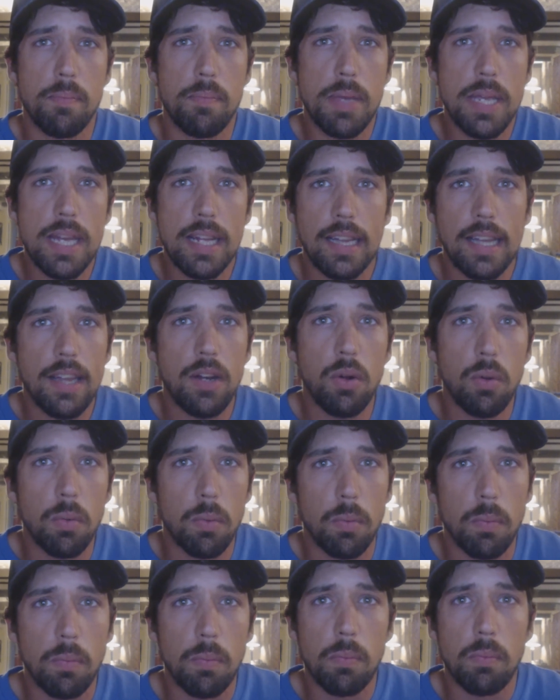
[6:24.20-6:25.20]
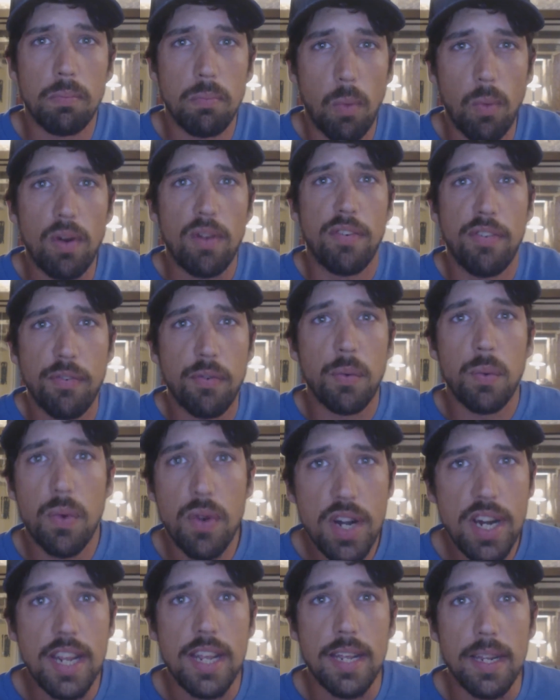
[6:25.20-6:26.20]
be a little more
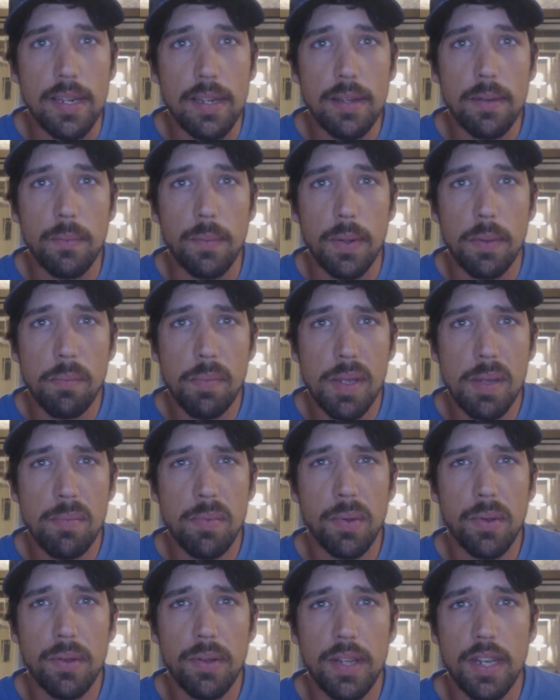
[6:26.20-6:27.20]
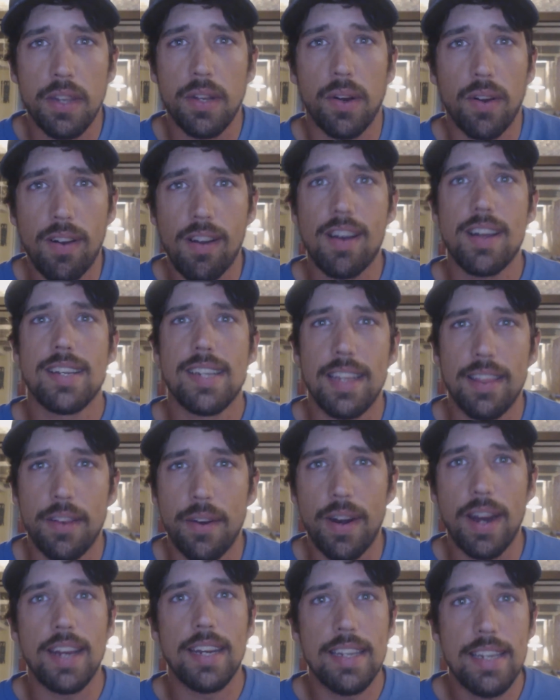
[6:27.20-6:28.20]
free with people in their content,
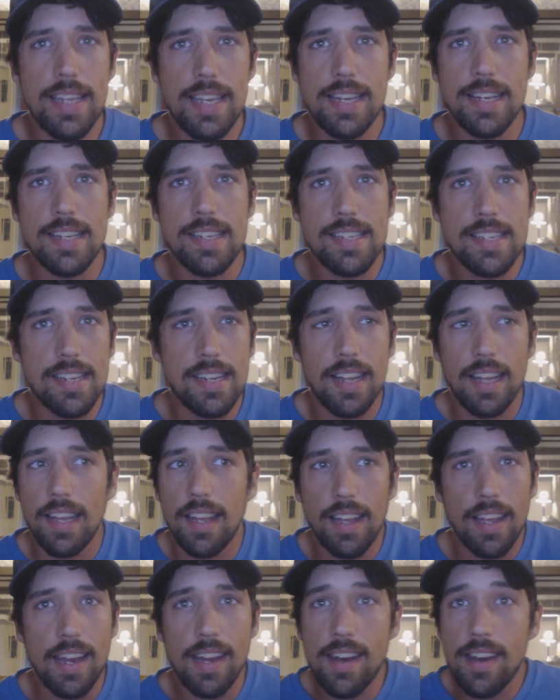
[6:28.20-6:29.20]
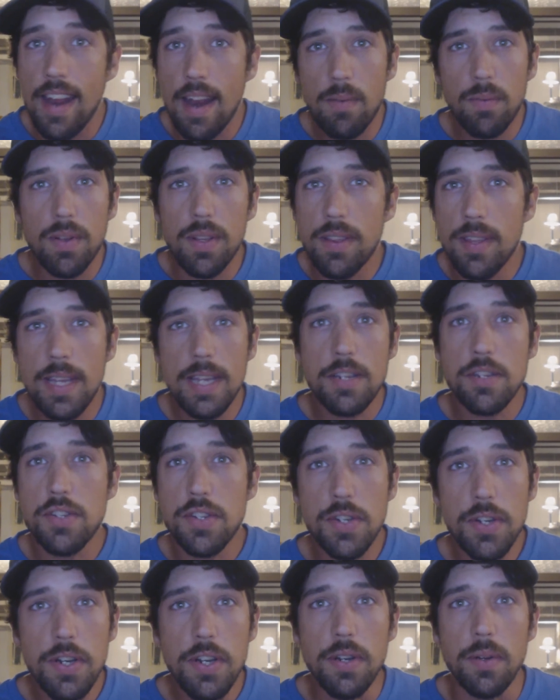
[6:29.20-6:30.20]
their ideas, and then
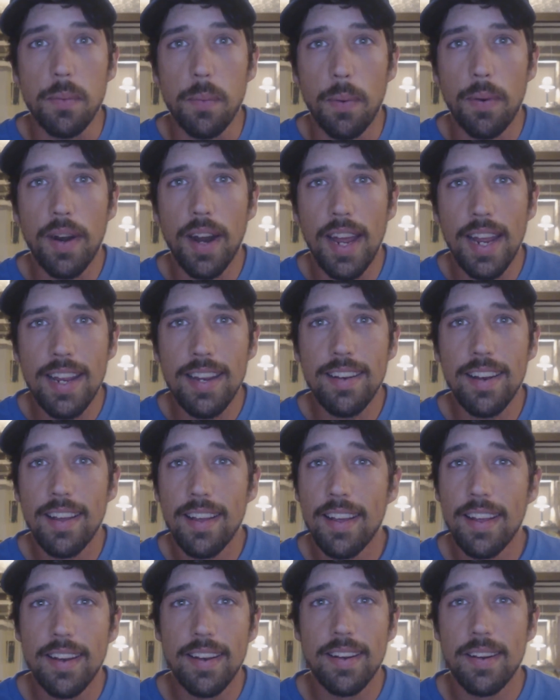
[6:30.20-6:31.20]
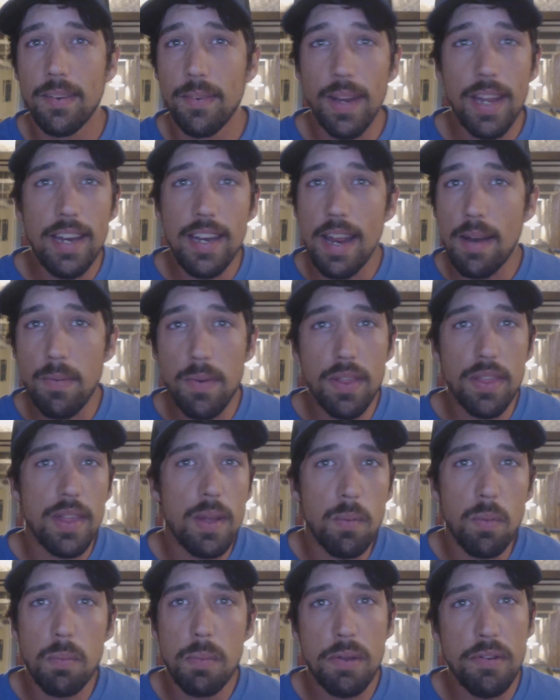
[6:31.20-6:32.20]
everything's good, right? Right?
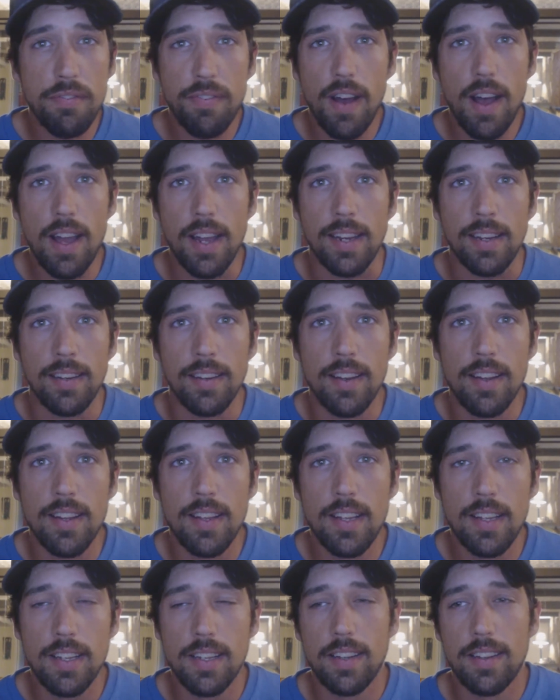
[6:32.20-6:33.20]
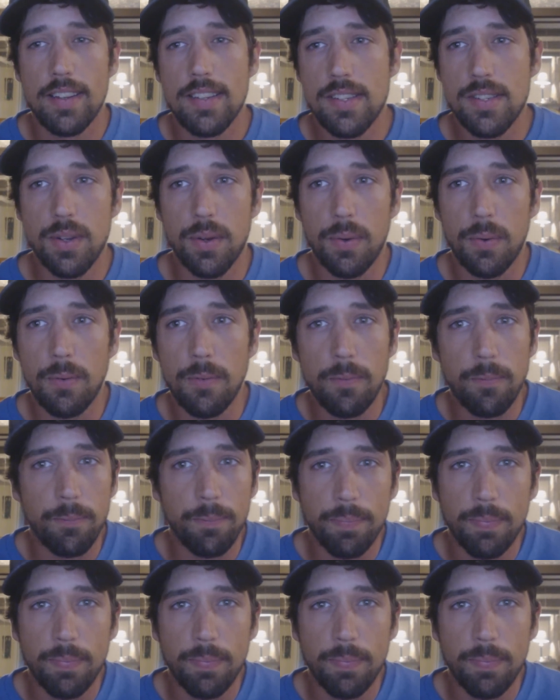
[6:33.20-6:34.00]
Everything will be fine. So